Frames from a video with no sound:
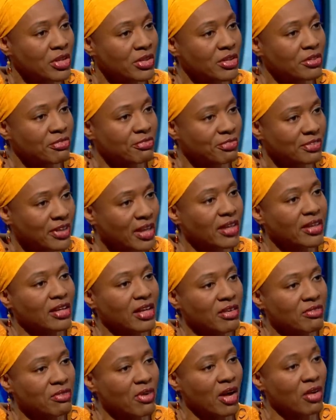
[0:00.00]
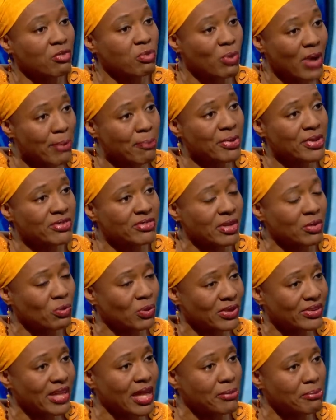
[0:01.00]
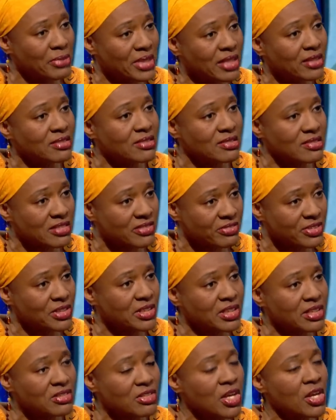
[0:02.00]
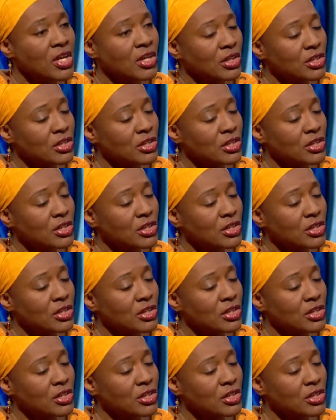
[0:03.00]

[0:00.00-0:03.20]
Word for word: the flood of, of weapons and what that means to civilians,